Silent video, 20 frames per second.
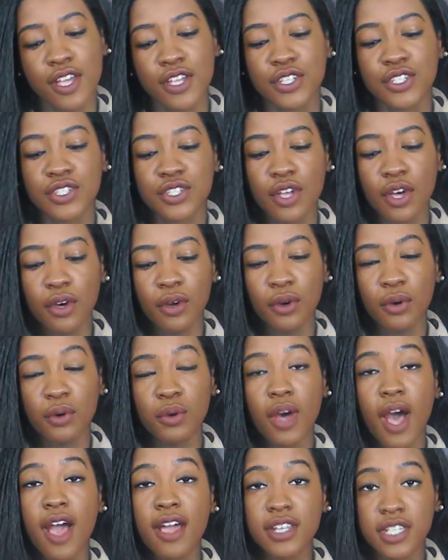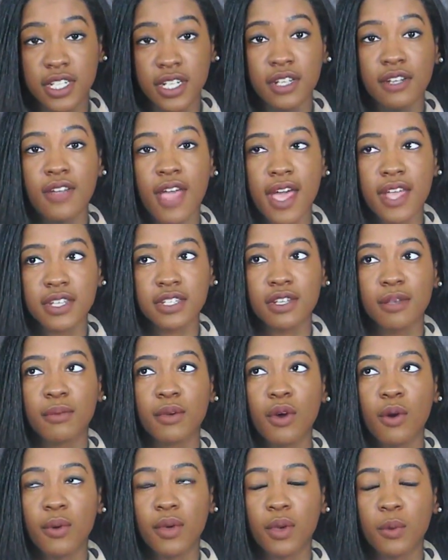So I did end up
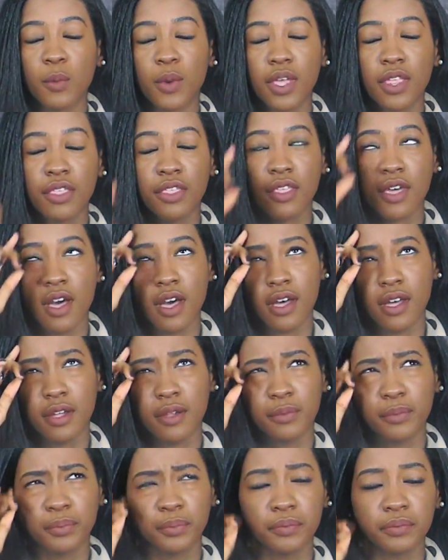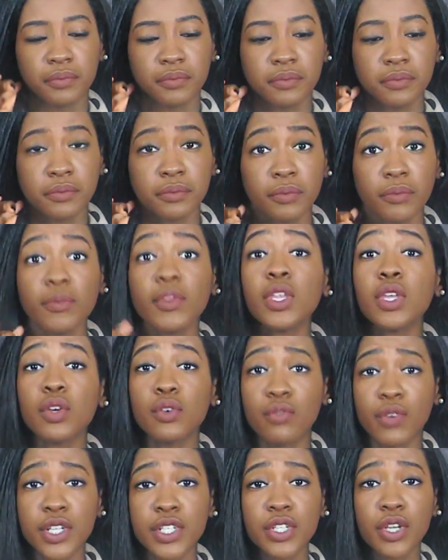going with
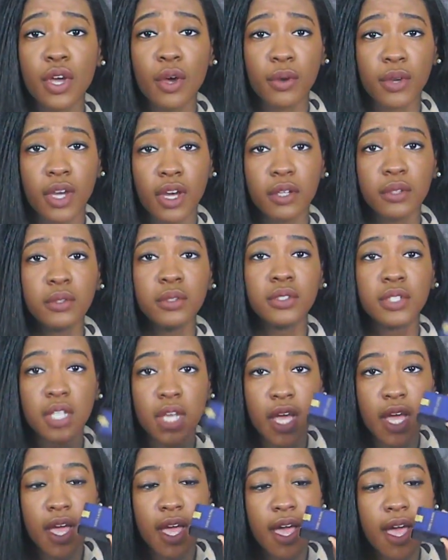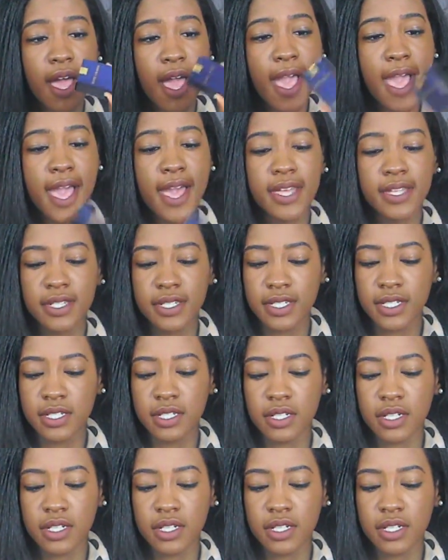Rich Cocoa, and